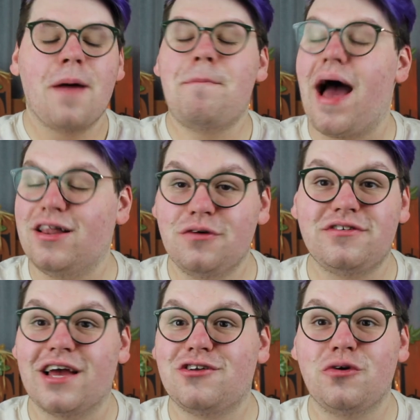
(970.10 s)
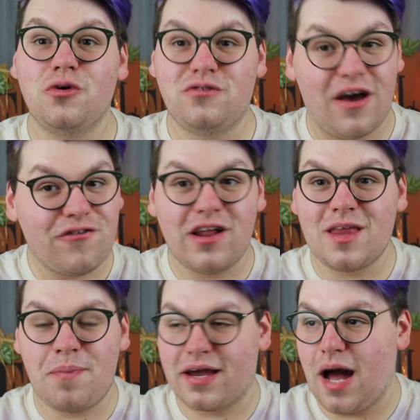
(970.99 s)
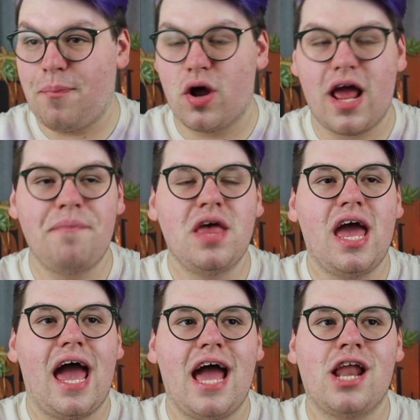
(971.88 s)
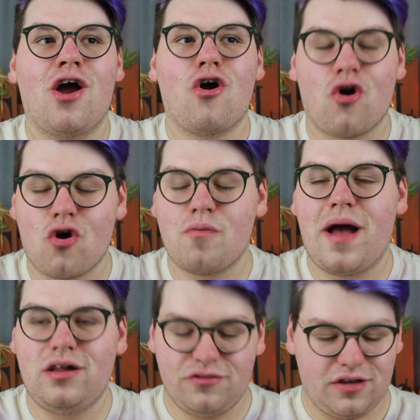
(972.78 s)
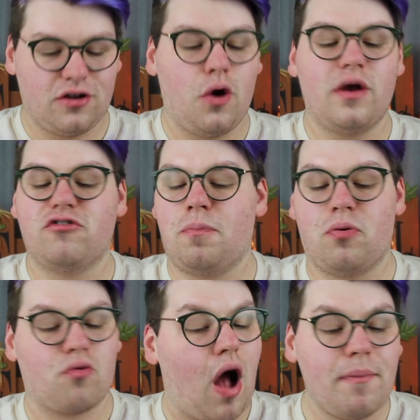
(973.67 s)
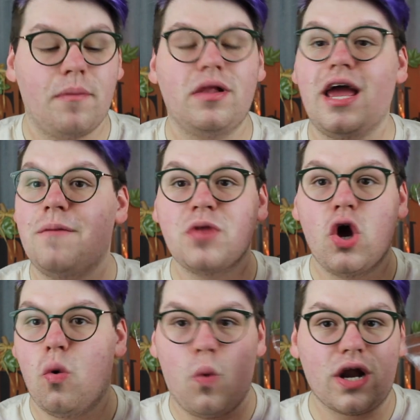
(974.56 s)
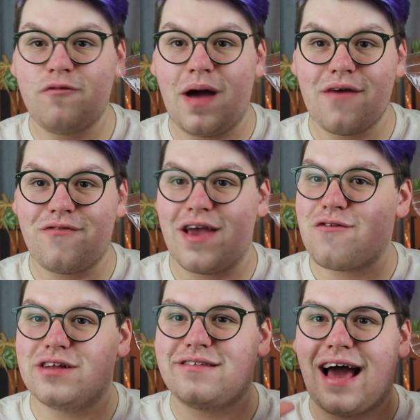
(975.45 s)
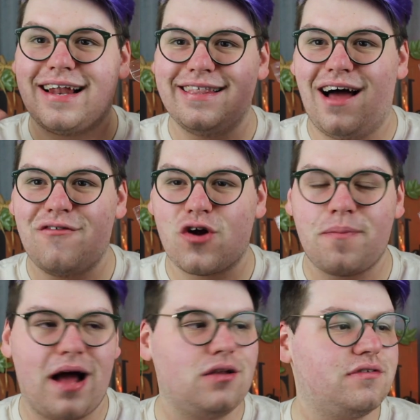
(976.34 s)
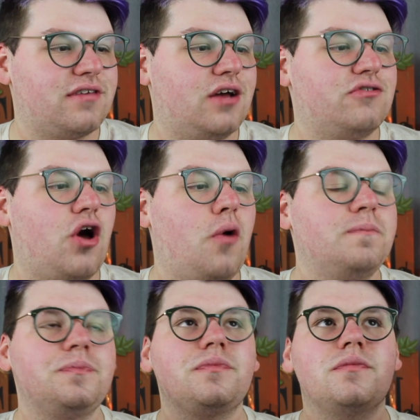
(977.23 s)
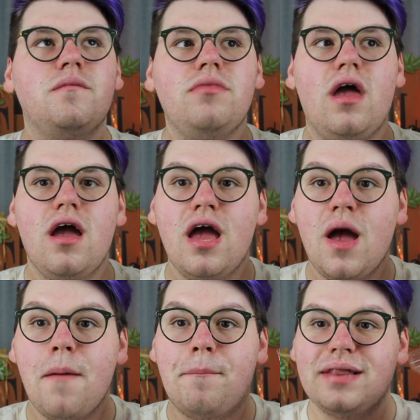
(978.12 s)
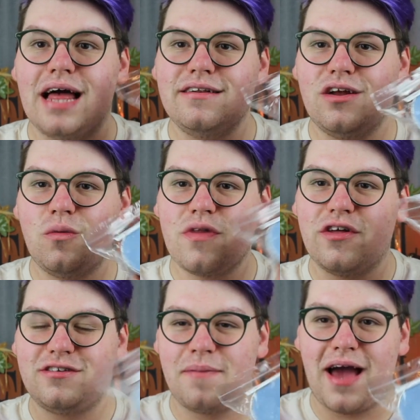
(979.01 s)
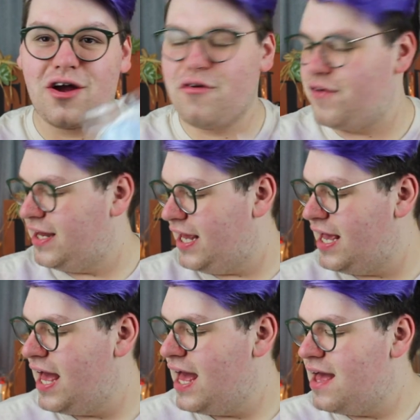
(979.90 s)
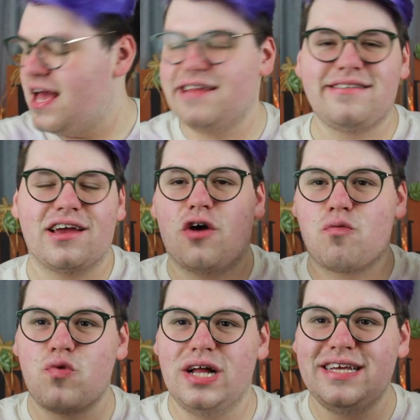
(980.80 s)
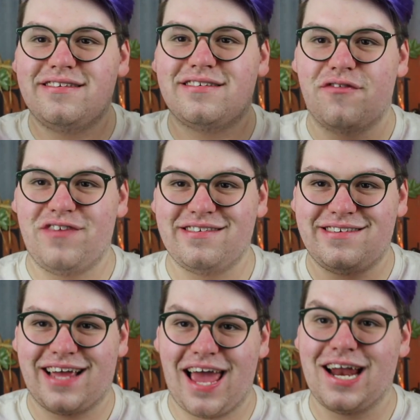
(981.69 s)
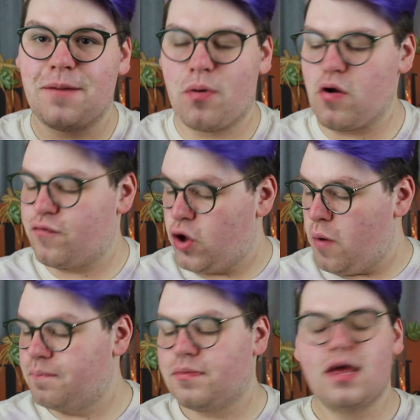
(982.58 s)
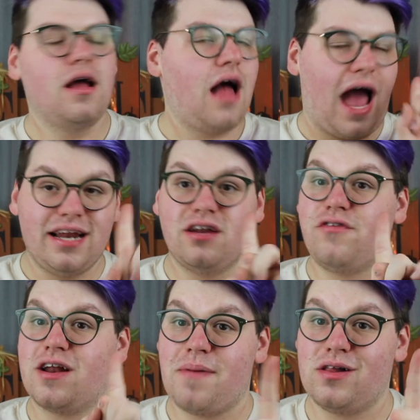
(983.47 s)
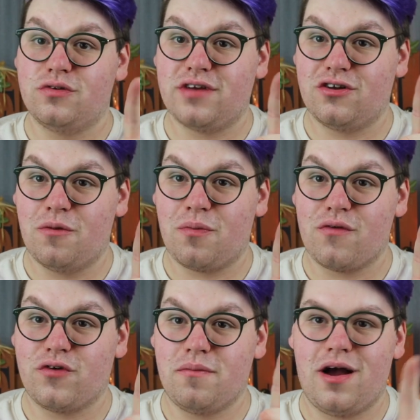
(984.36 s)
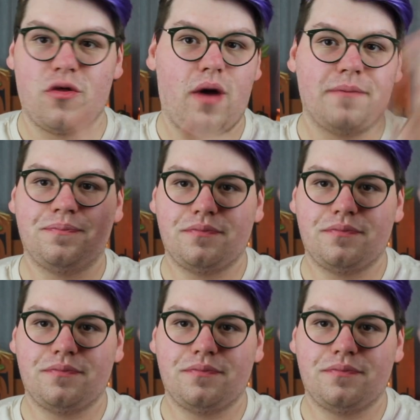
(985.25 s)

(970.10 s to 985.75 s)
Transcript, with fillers: Palo Santo, you definitely pick up on it, and her Palo Santo is probably one of my favorites. I love her Palo Santo. Blended with a tobacco vanille, it's like a really sophisticated perfume. I need to find a Palo Santo perfume, by the way.